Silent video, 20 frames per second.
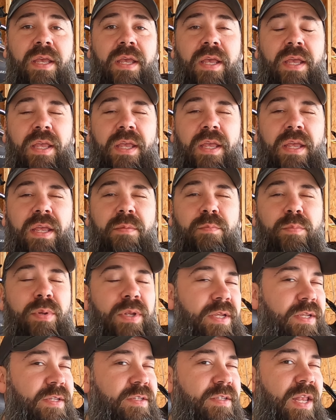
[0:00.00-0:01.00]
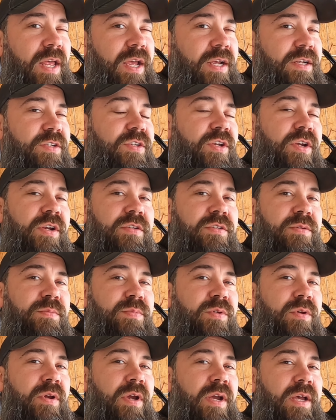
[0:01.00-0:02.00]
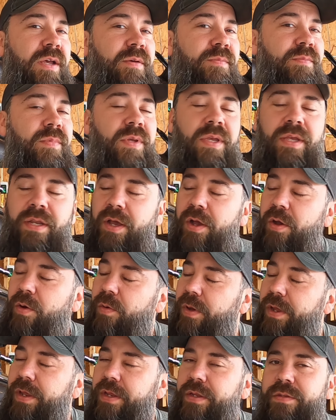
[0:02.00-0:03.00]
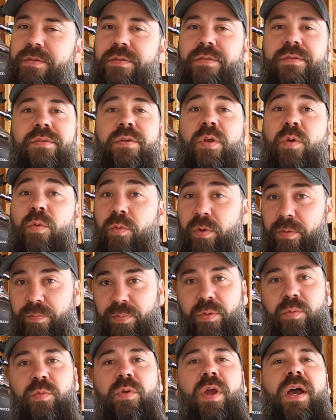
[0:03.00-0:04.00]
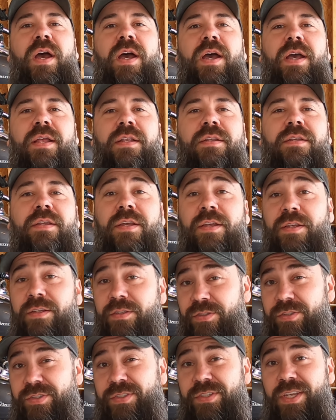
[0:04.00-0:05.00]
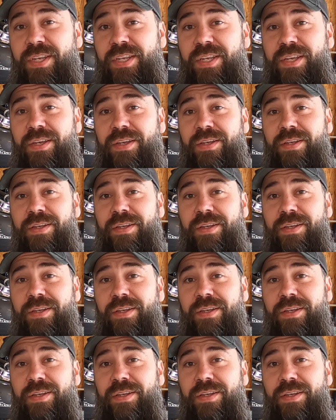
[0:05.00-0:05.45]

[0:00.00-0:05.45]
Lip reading: And please like, share, and subscribe. And always rip the ride. See ya.